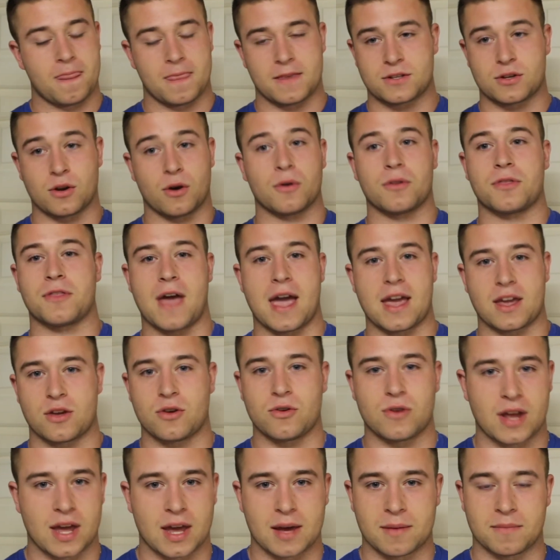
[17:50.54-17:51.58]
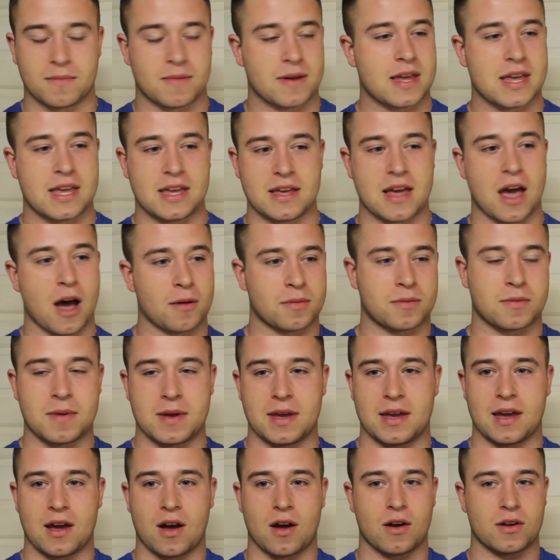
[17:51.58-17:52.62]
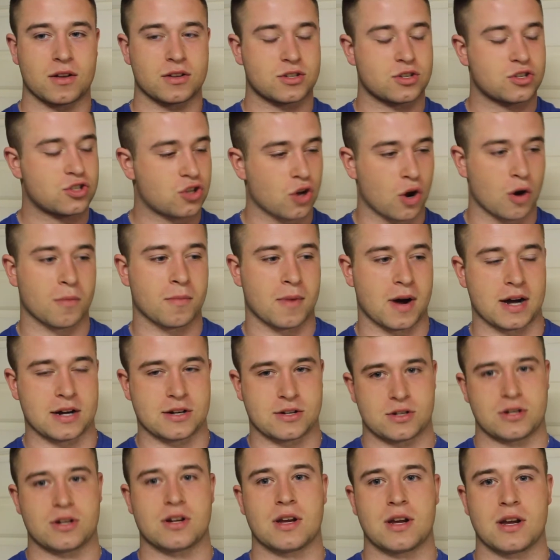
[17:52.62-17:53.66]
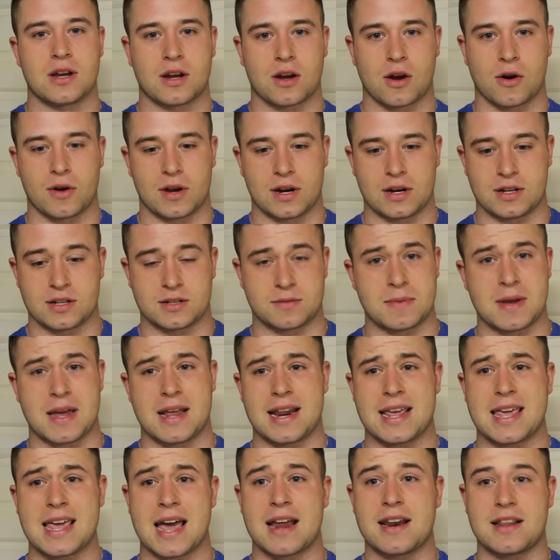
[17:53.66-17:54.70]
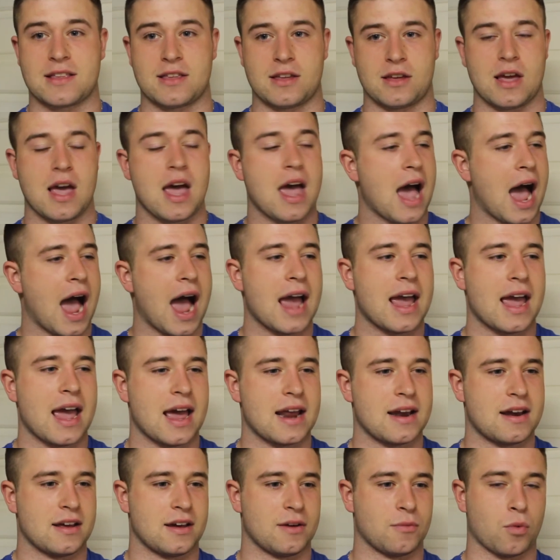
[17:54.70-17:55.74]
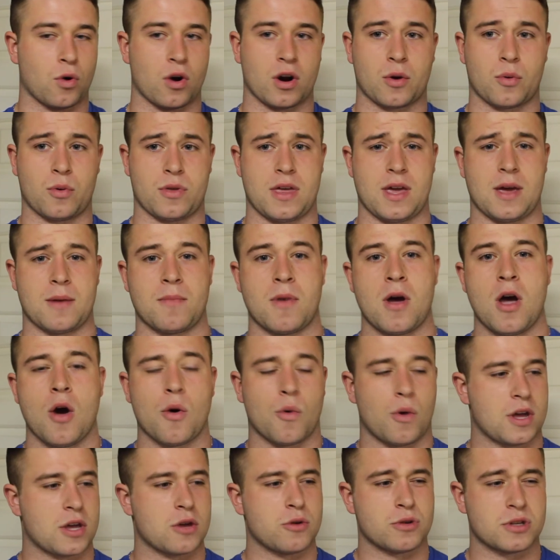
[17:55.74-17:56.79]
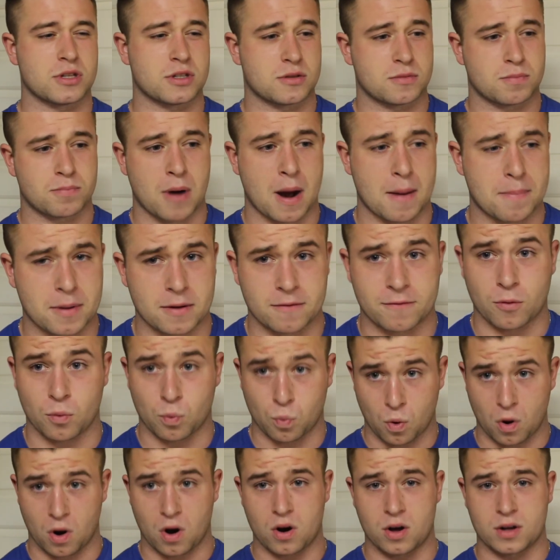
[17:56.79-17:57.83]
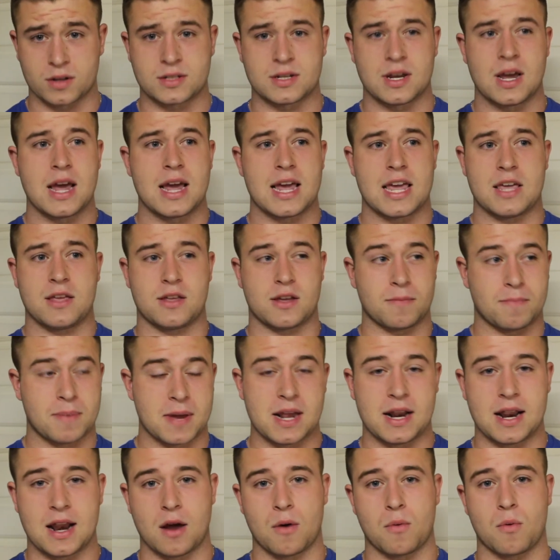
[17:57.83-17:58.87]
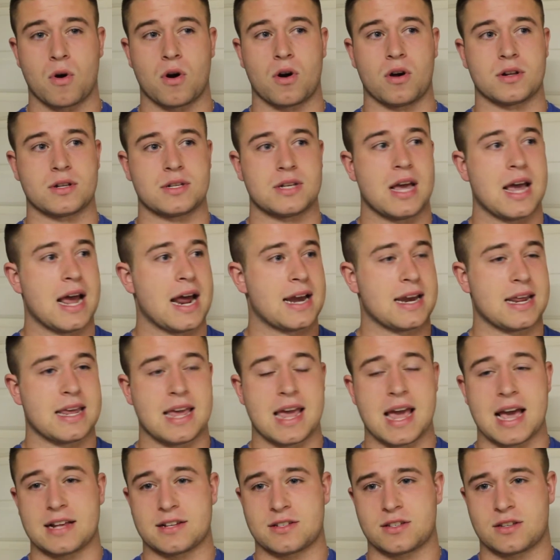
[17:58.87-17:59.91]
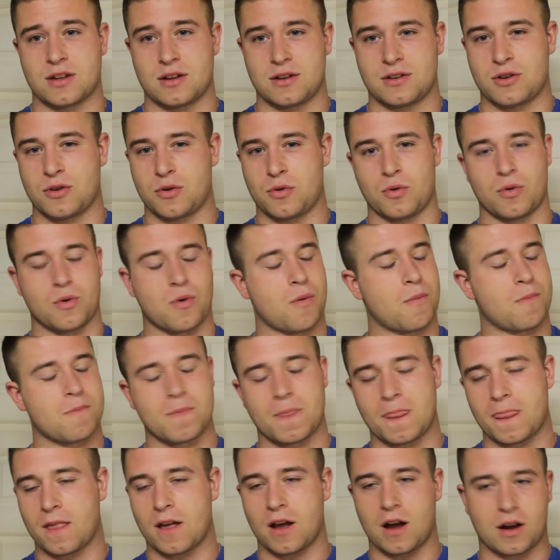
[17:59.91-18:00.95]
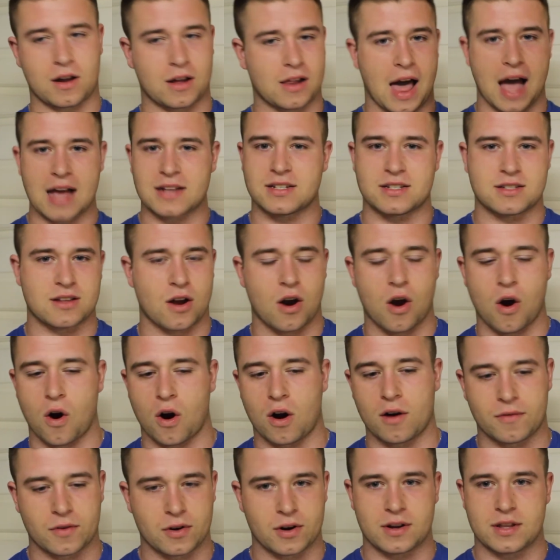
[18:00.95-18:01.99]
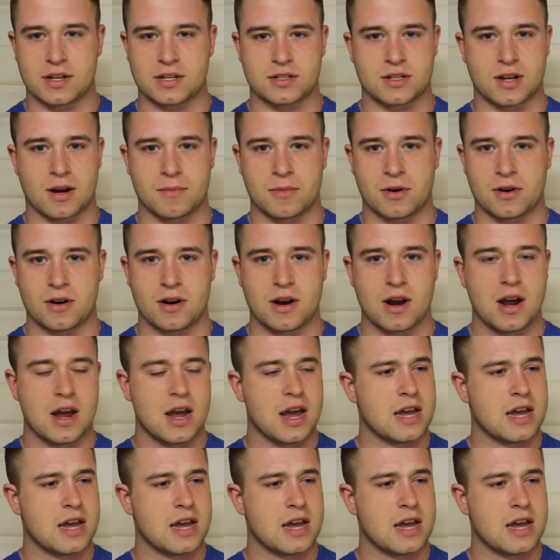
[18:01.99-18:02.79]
So thank you to him. He helped me so much going into this meet, and I had to work with him while he was prepping for Worlds. He competed at Worlds, and he has to do classes at Harvard this summer.